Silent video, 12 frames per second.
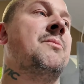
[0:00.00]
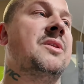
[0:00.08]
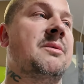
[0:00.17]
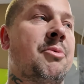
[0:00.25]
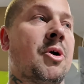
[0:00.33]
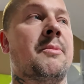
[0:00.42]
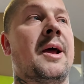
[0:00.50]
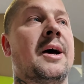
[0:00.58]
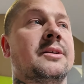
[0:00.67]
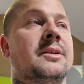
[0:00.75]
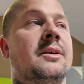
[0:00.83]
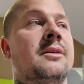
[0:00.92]
with the bottom
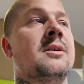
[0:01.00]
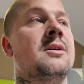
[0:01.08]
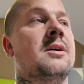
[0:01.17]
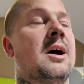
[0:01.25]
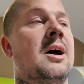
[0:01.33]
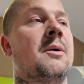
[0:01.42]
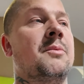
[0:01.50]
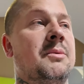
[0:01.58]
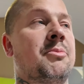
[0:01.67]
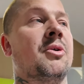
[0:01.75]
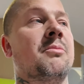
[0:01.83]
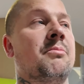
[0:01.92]
housing, with
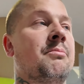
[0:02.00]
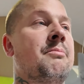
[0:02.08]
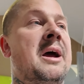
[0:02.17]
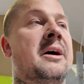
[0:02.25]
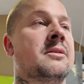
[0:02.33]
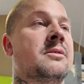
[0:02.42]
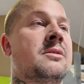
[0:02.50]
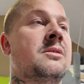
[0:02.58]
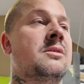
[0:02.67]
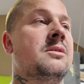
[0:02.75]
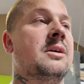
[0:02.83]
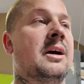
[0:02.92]
the bottom mount.
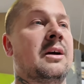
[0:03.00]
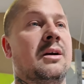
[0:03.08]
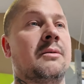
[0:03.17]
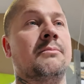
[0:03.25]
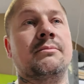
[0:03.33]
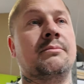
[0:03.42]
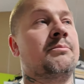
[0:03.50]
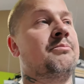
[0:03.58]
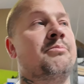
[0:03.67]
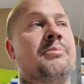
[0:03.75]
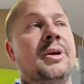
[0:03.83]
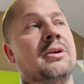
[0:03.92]

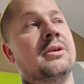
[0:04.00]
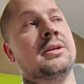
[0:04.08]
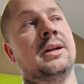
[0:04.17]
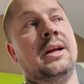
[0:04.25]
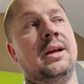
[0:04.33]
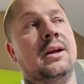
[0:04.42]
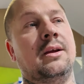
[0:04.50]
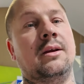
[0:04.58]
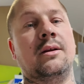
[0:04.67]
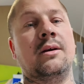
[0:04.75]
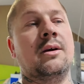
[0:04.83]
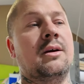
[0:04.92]
Because
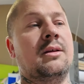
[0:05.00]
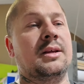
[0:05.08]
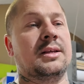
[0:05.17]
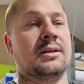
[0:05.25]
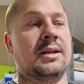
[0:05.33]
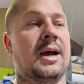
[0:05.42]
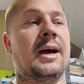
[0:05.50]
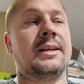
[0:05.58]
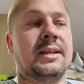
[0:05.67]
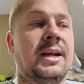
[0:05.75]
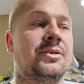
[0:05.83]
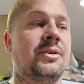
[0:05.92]
this now
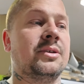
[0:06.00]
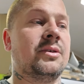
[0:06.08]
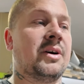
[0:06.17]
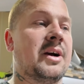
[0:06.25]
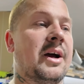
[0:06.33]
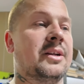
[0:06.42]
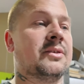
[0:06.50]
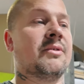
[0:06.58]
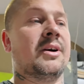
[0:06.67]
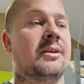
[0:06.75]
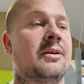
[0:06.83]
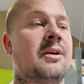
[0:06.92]
has an engine, so I can't just
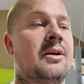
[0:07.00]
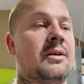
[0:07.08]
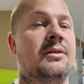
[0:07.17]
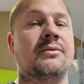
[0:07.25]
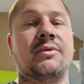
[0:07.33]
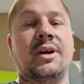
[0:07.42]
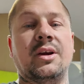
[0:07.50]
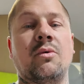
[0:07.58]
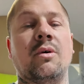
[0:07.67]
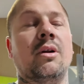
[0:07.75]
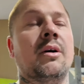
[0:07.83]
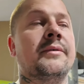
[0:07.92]
run the rear
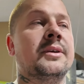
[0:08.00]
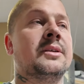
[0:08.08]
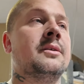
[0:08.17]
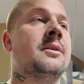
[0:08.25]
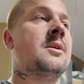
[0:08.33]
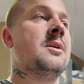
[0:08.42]
coilovers